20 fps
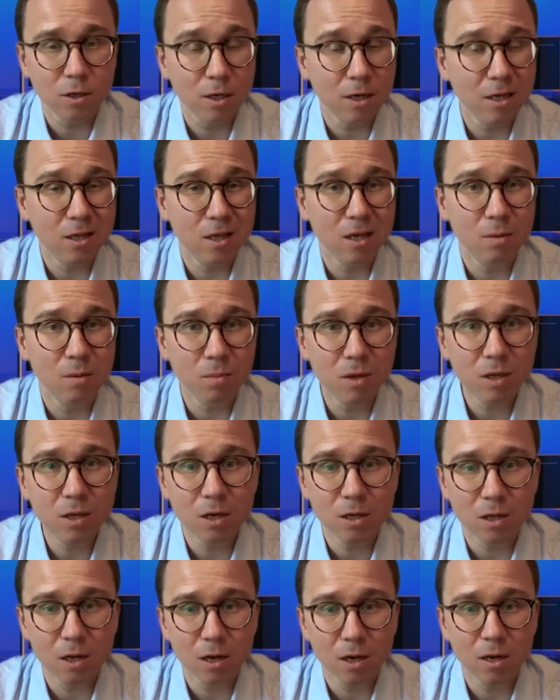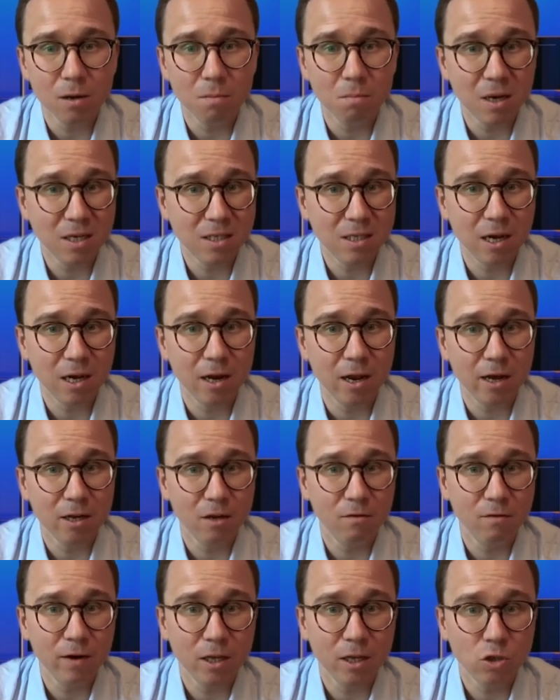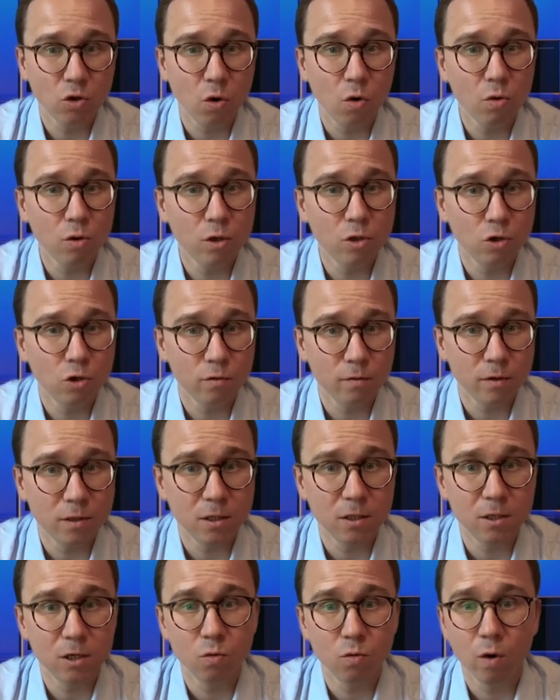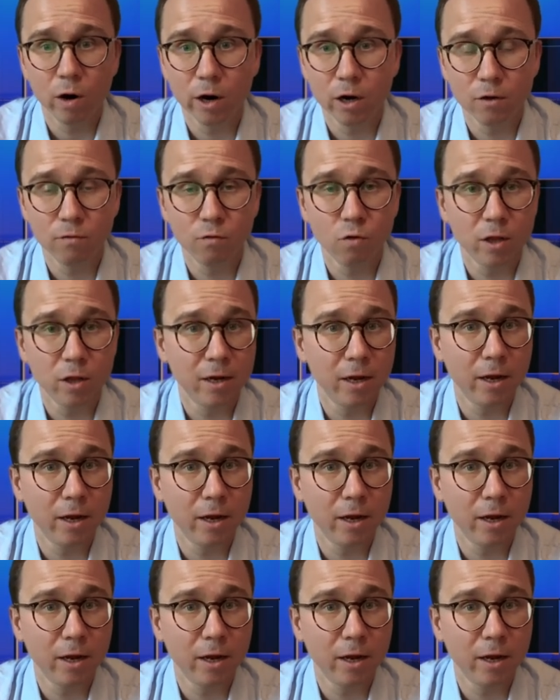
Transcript: it immediately basically activates all the services required for the